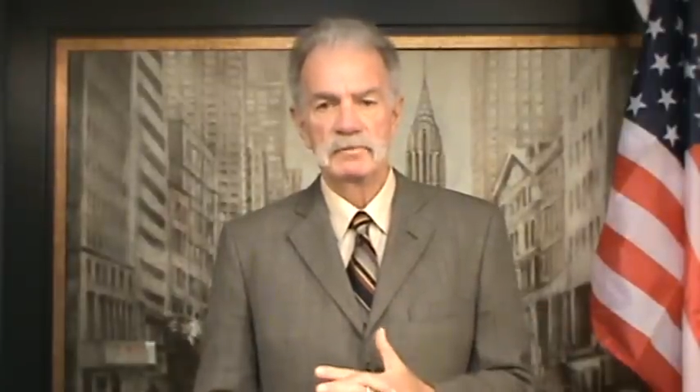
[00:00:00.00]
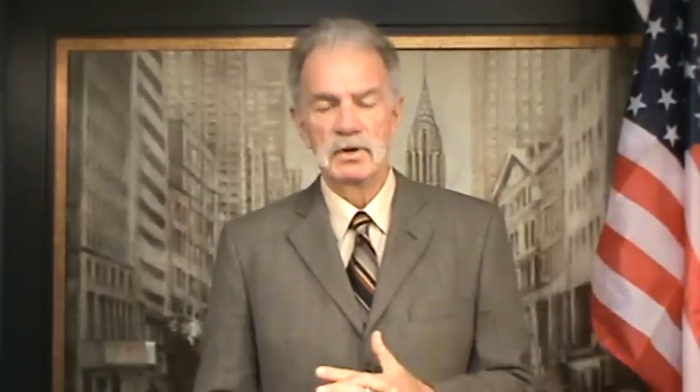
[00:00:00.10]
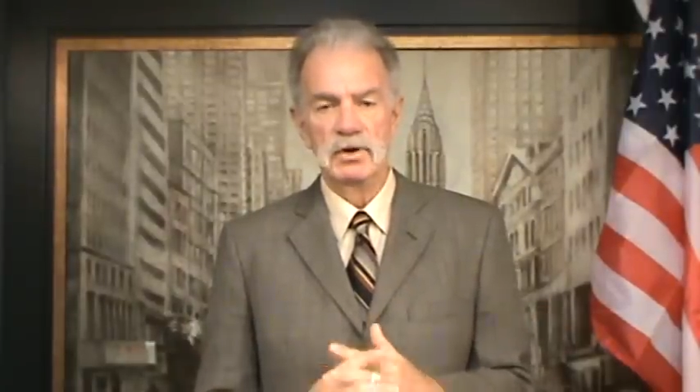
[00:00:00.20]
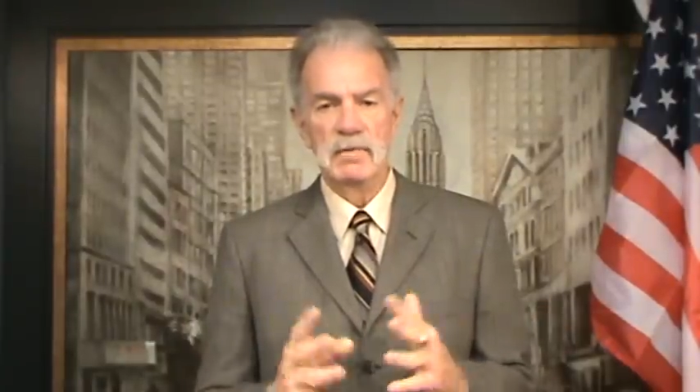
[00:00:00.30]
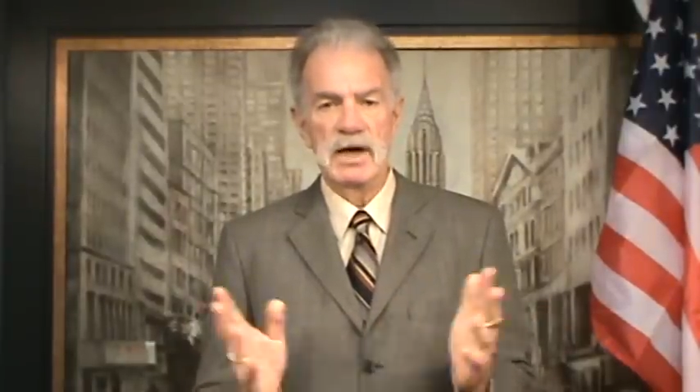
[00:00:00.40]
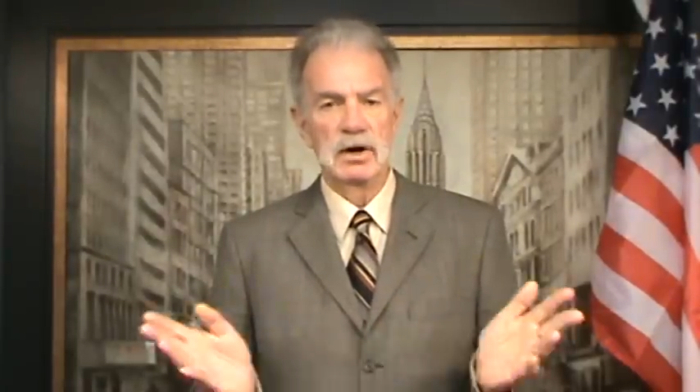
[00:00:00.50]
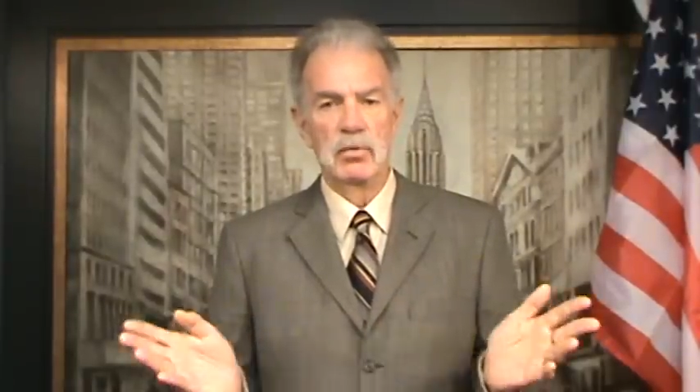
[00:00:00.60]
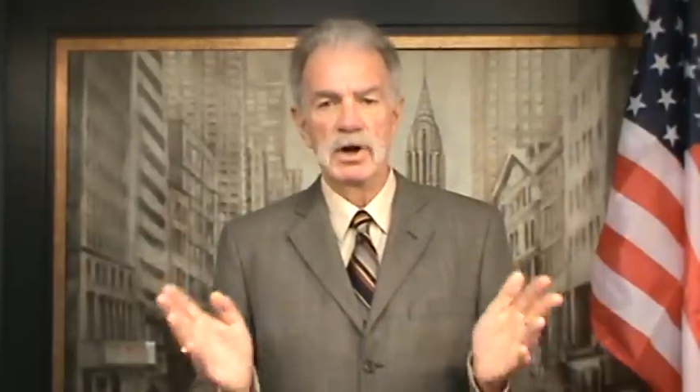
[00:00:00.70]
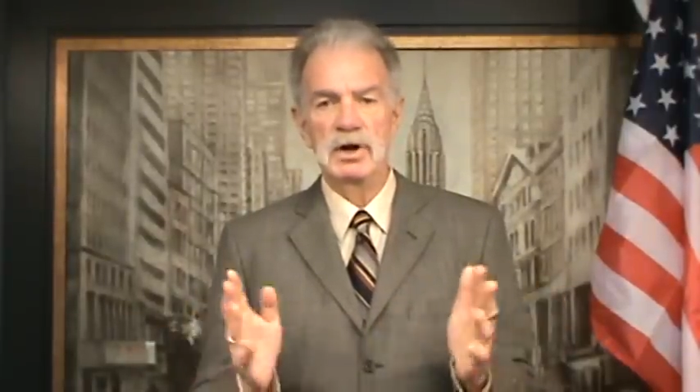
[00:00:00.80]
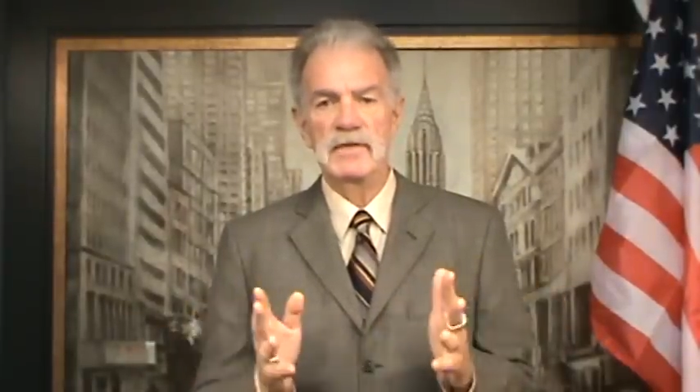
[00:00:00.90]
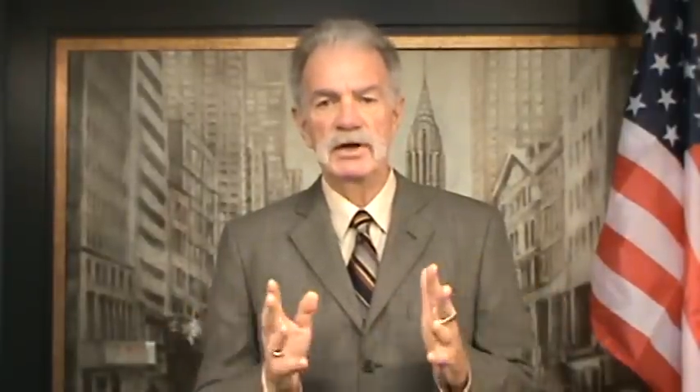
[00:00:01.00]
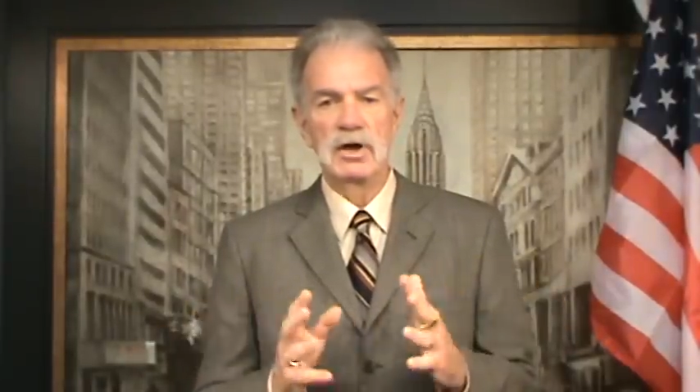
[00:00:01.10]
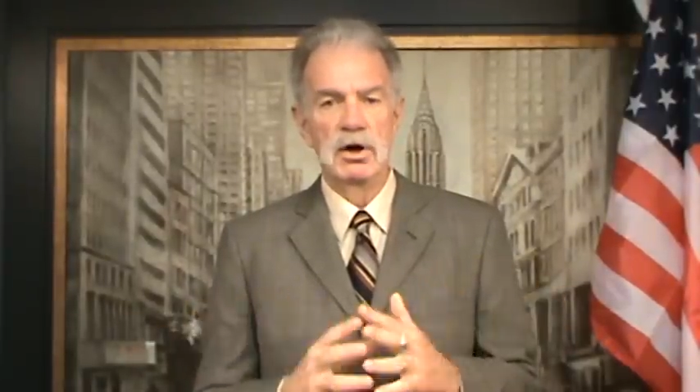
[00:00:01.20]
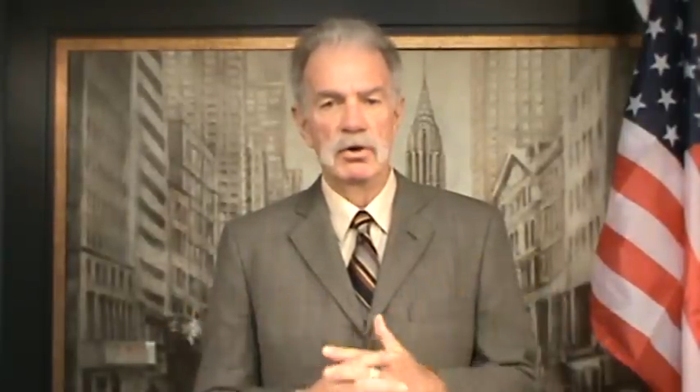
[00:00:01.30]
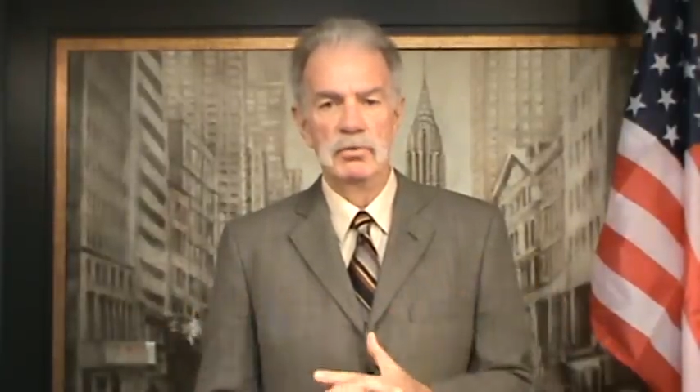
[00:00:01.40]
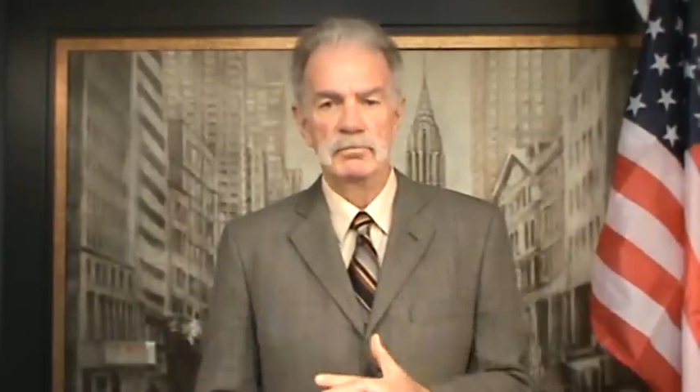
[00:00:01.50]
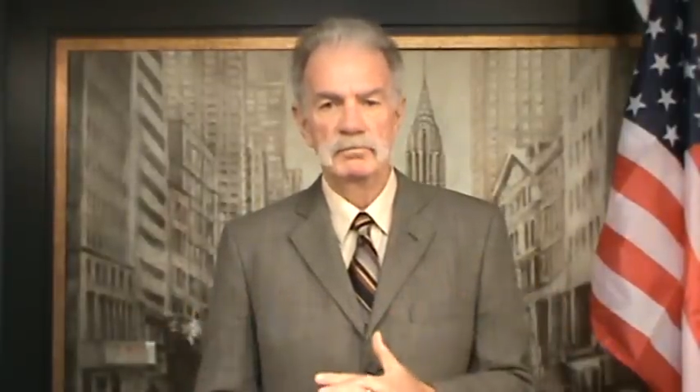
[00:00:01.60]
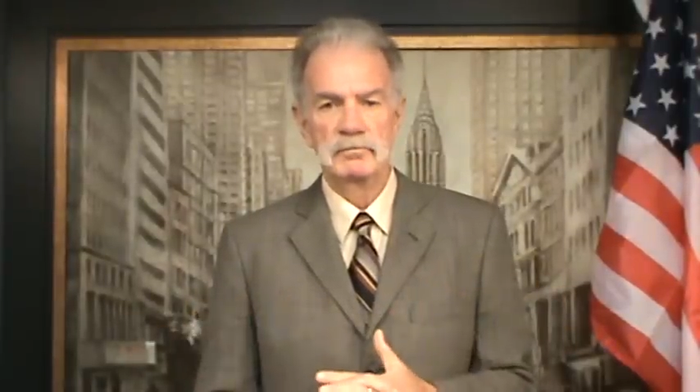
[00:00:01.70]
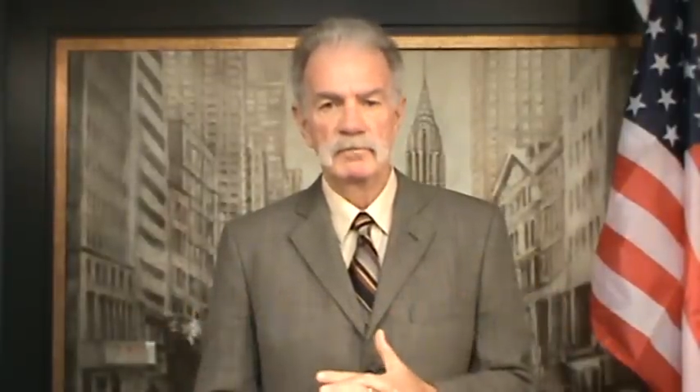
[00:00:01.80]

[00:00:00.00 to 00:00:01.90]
And no matter where they go,